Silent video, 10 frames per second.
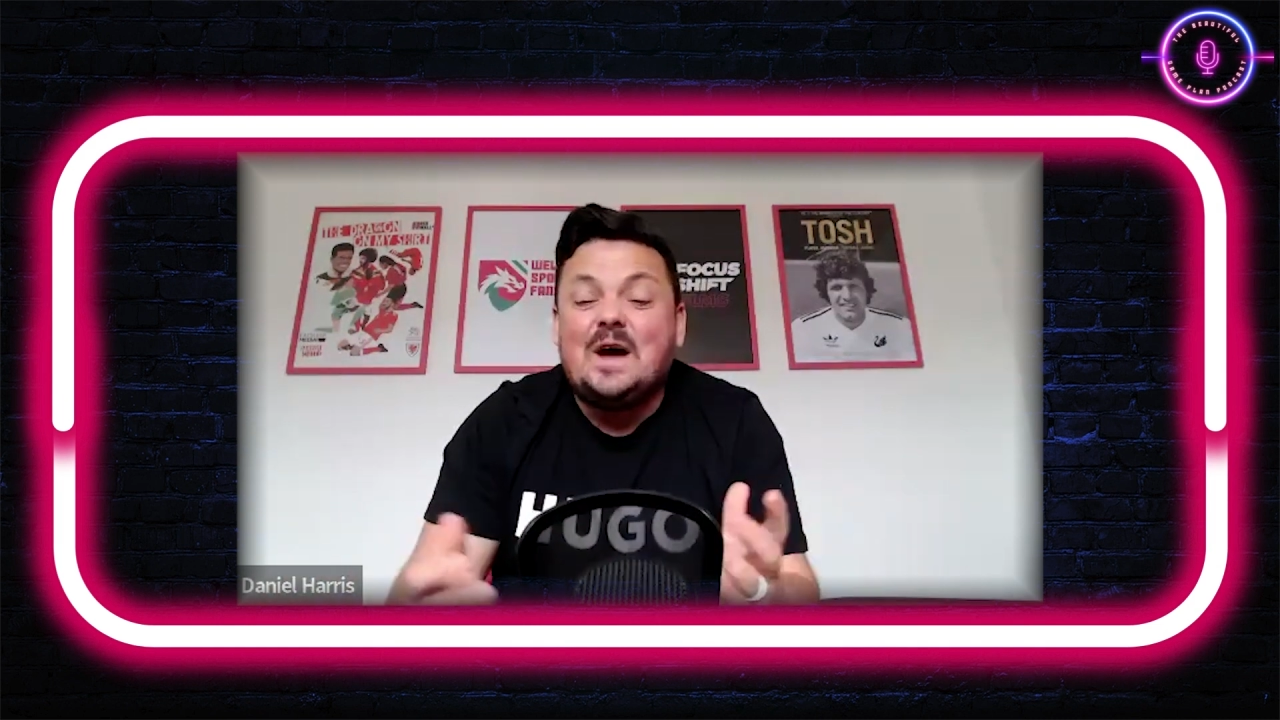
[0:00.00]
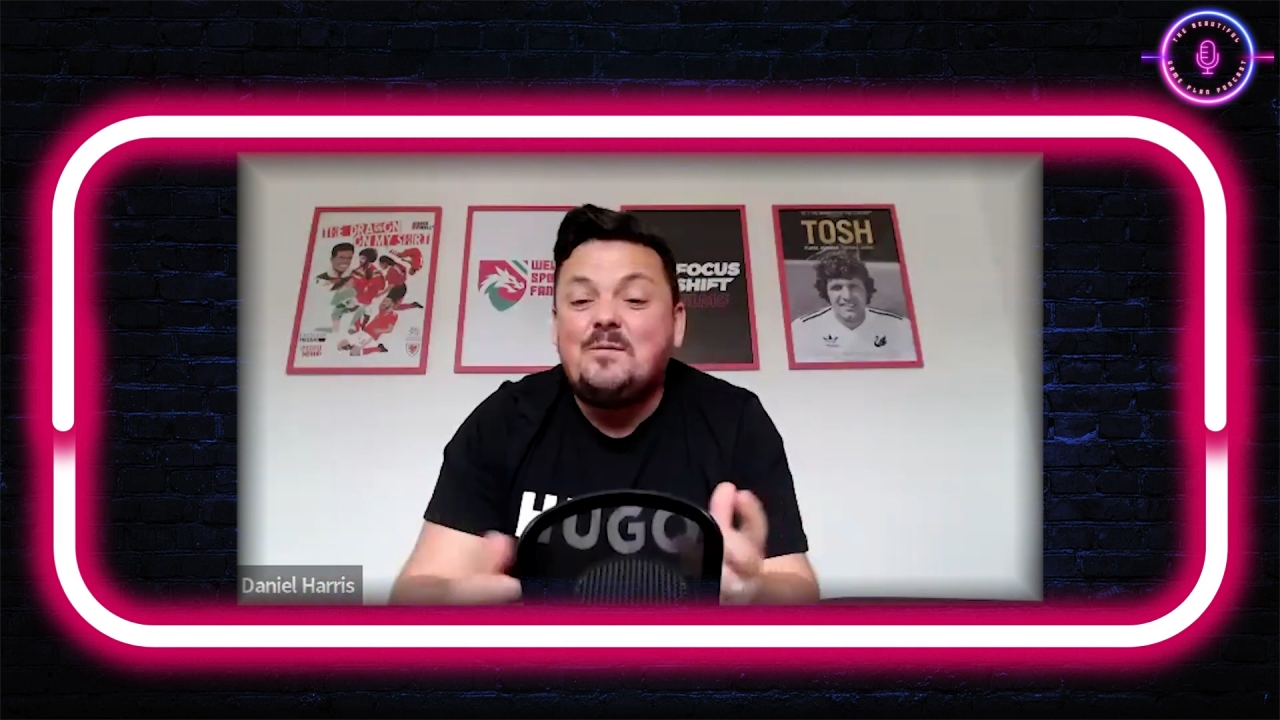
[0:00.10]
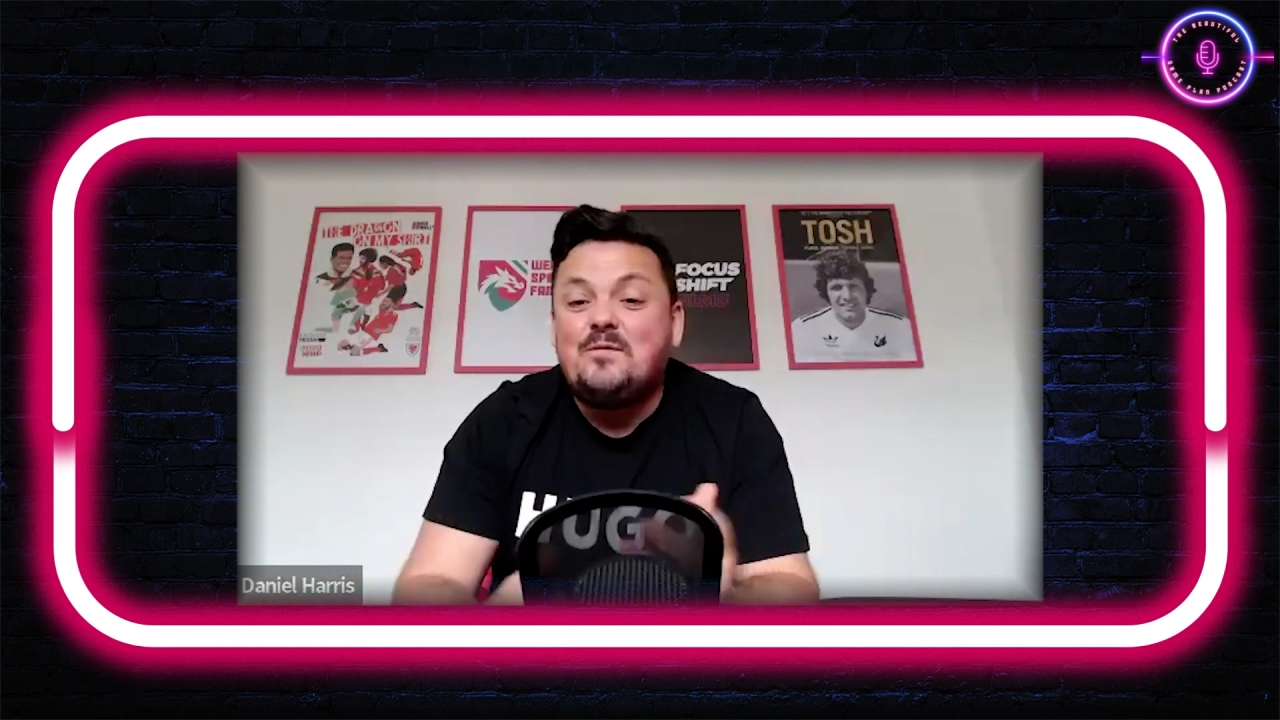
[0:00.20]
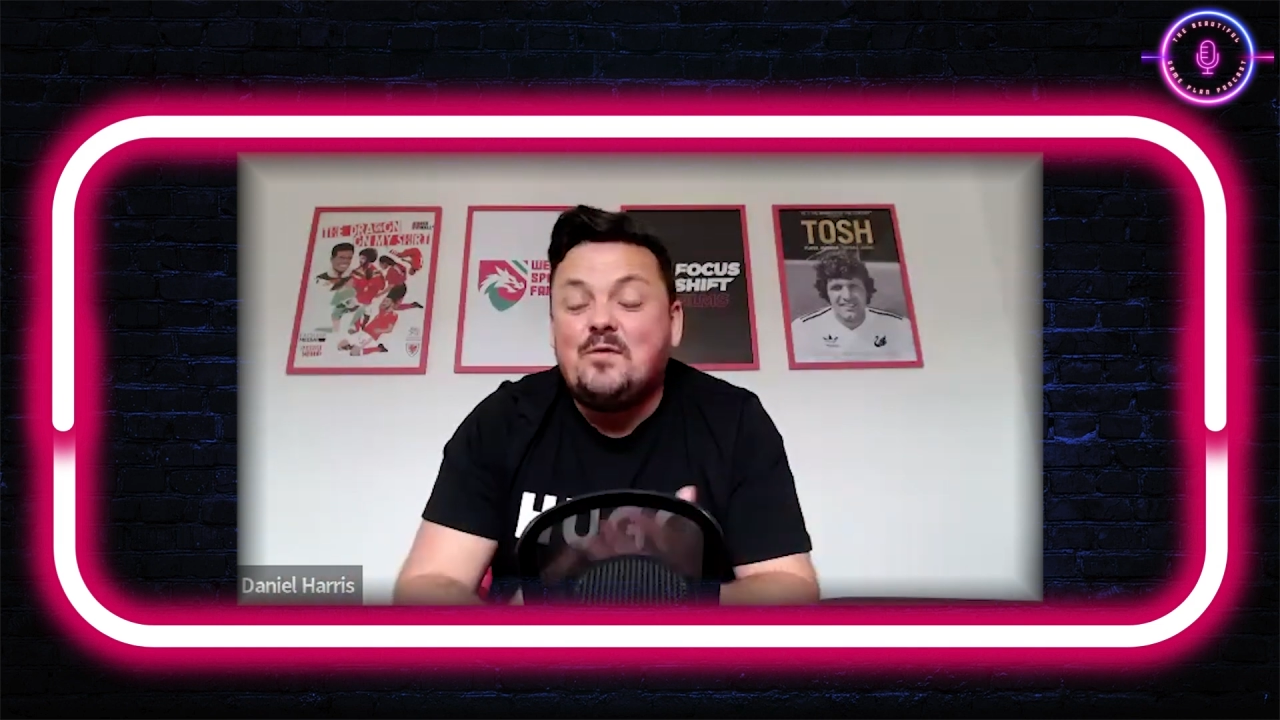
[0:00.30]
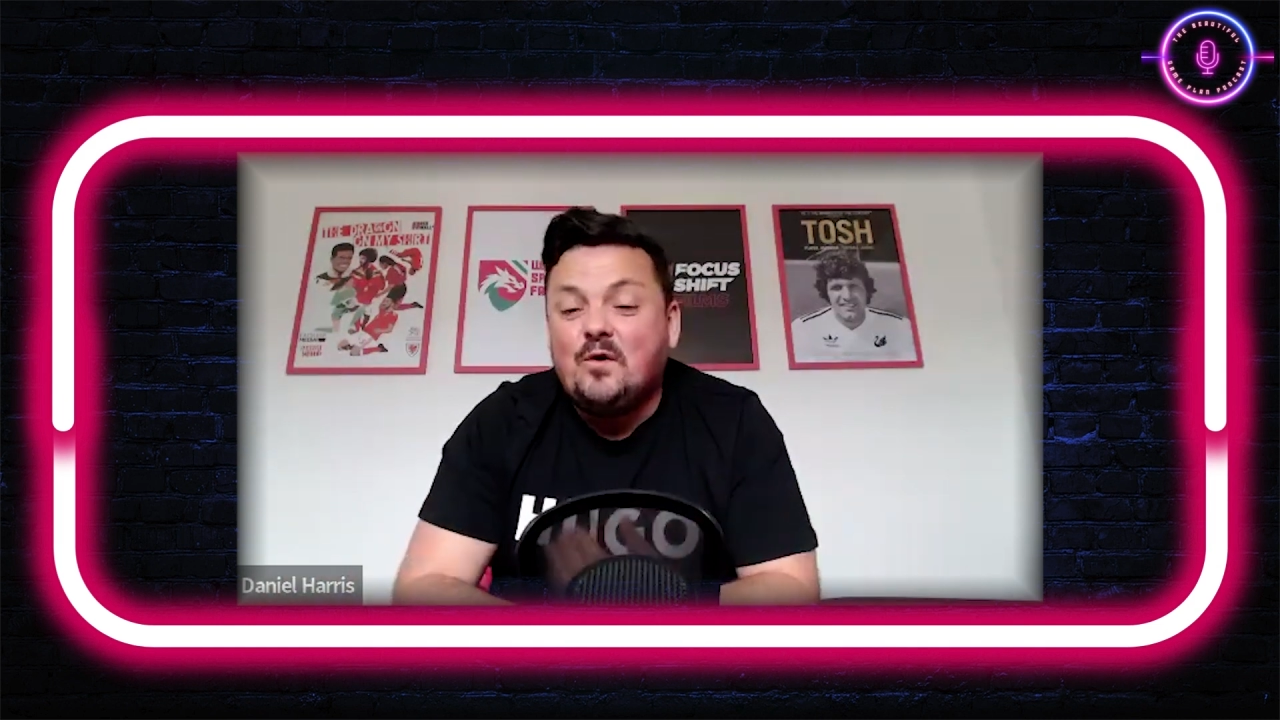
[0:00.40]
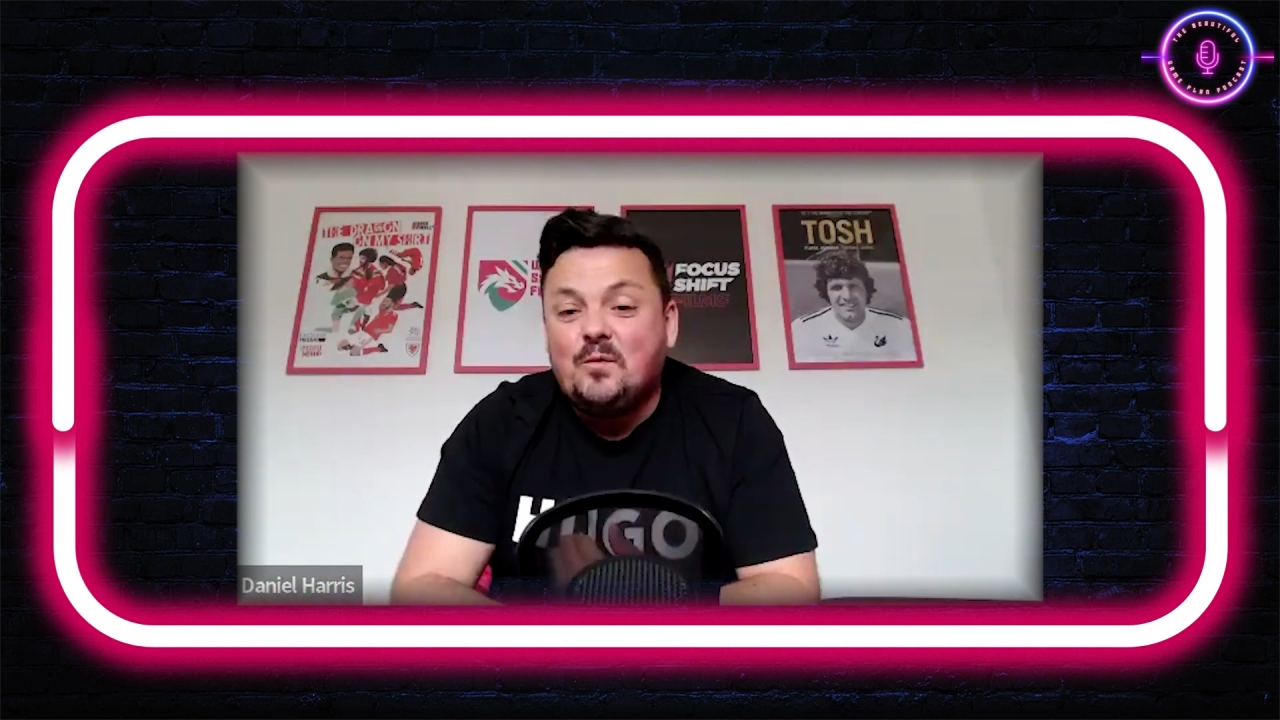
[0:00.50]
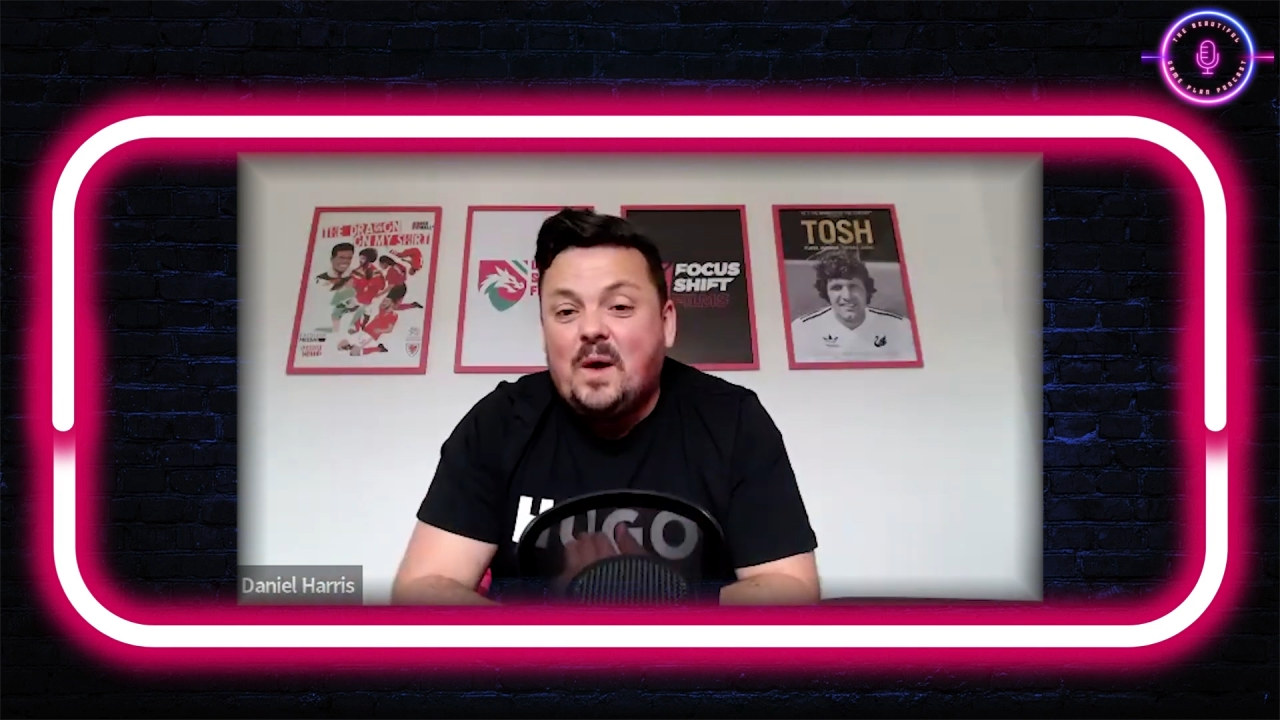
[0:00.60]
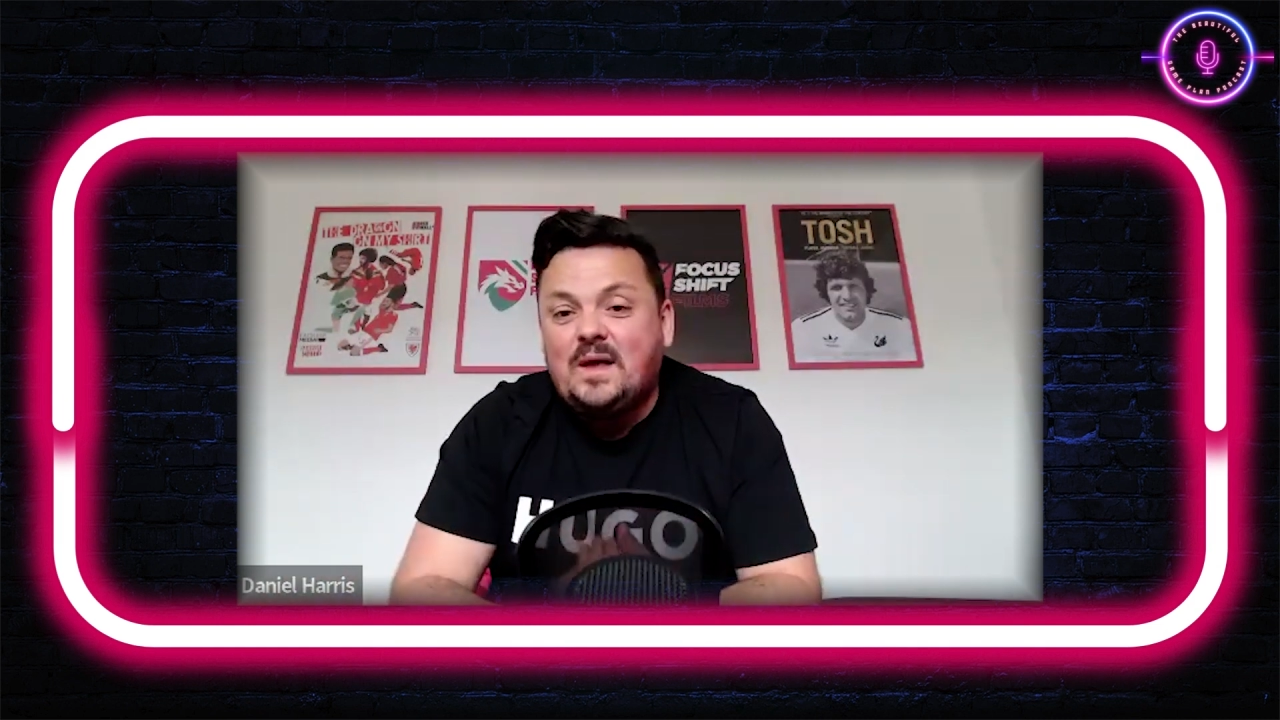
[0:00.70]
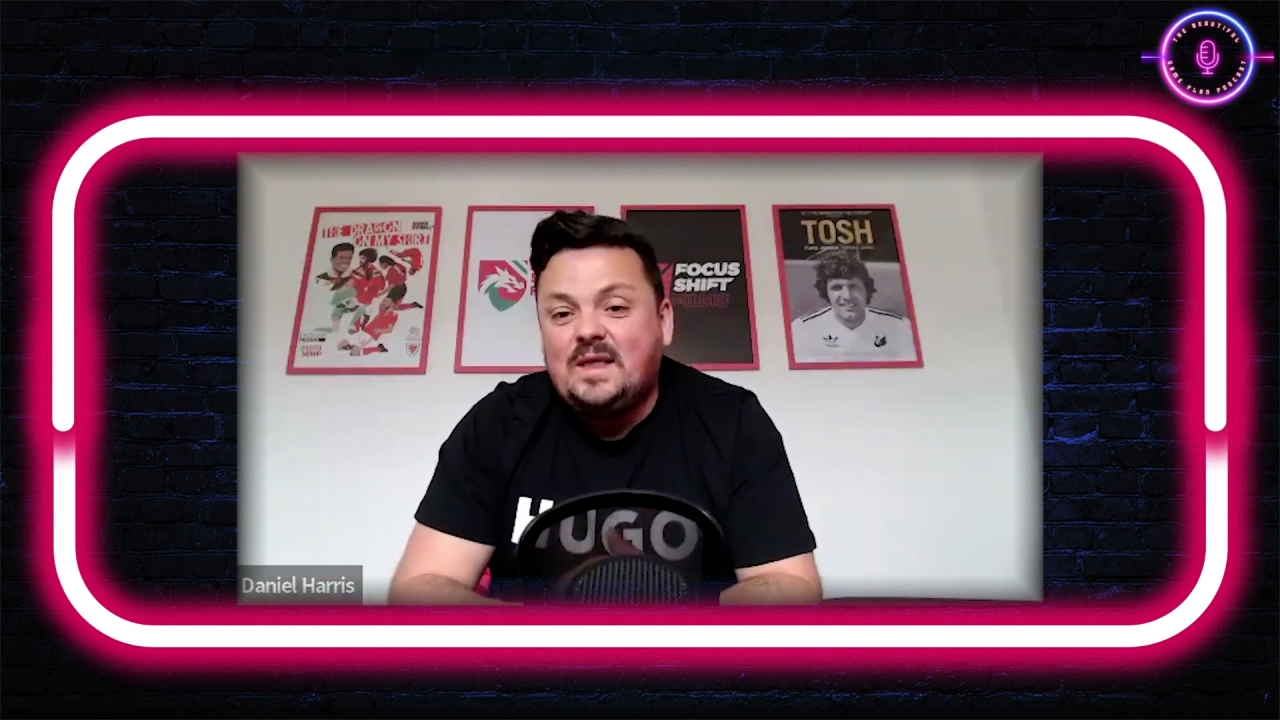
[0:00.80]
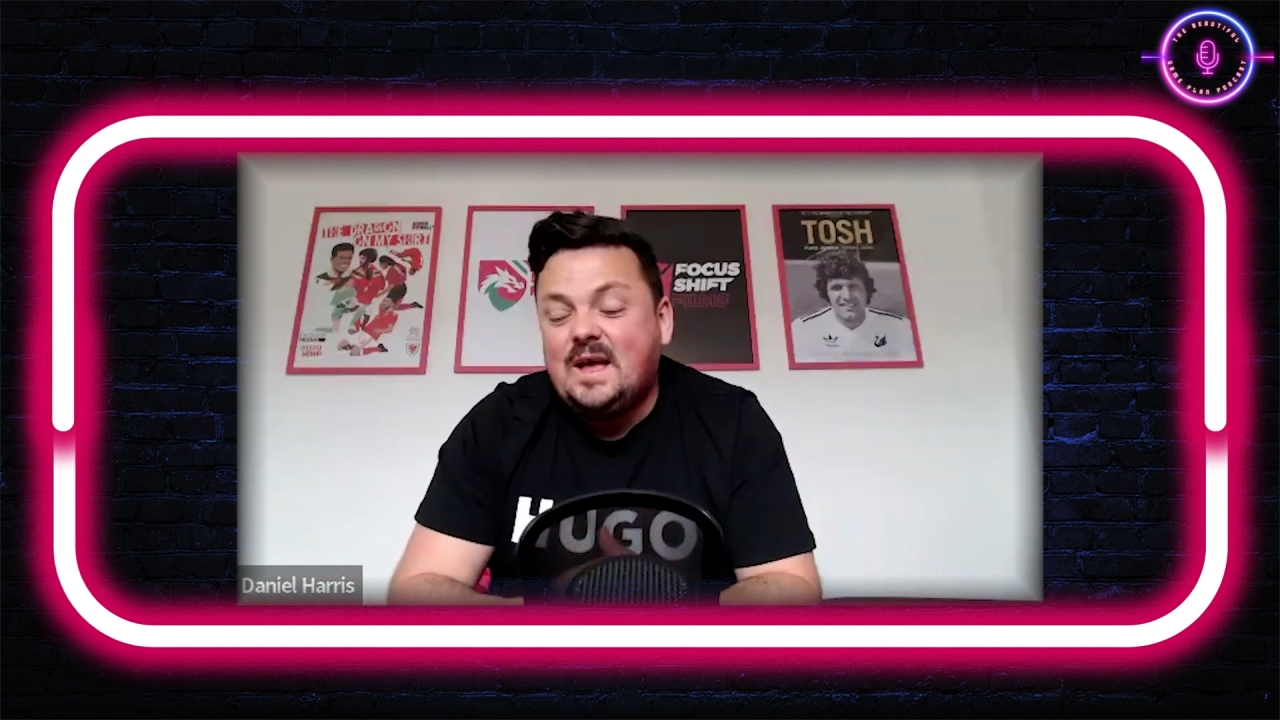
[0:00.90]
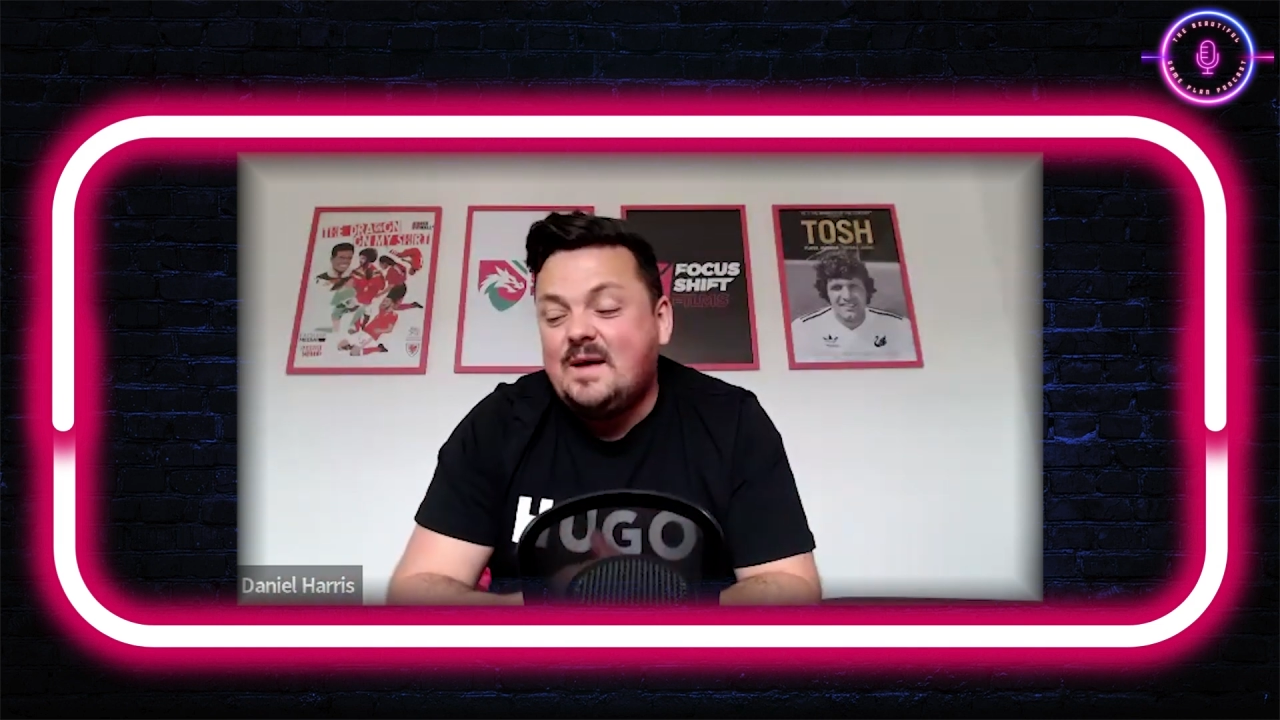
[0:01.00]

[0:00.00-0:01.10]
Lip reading: and we talked about